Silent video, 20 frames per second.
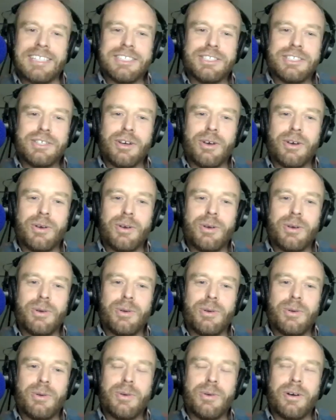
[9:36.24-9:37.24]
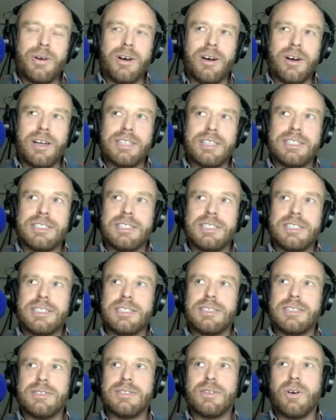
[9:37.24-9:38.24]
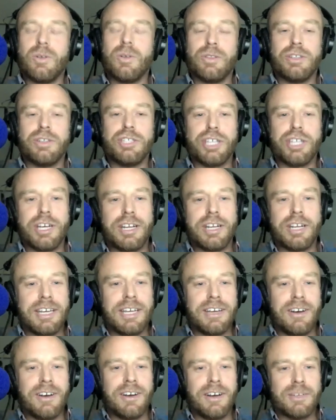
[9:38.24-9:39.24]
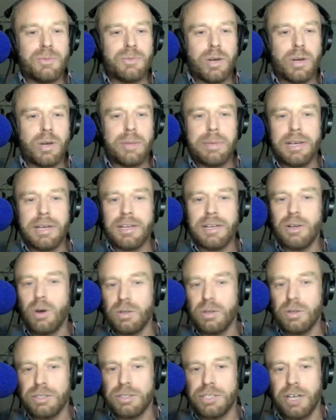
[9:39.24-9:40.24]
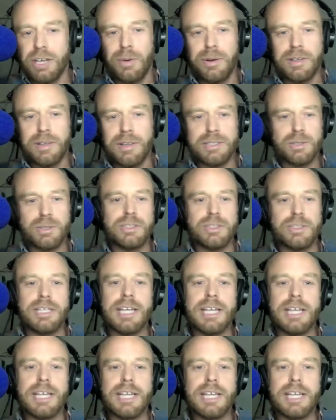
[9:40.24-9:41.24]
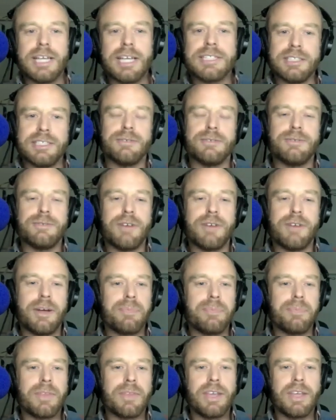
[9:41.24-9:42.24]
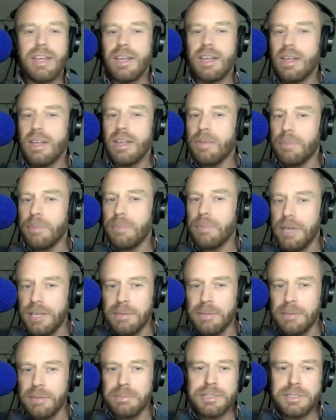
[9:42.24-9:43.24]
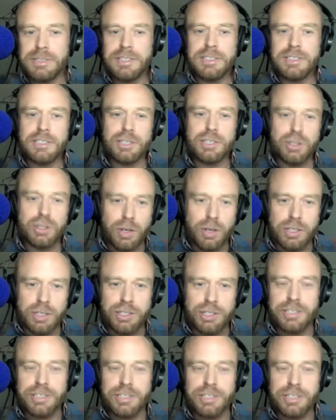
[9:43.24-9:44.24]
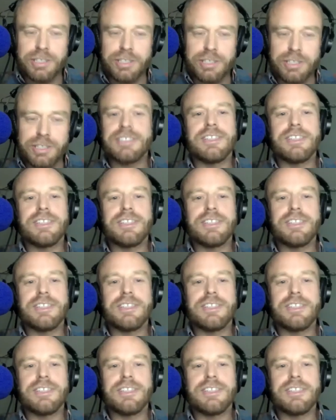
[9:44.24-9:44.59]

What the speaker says: So on the journey, I went a bit gonzo and I saw dozens of mediums, astrologers,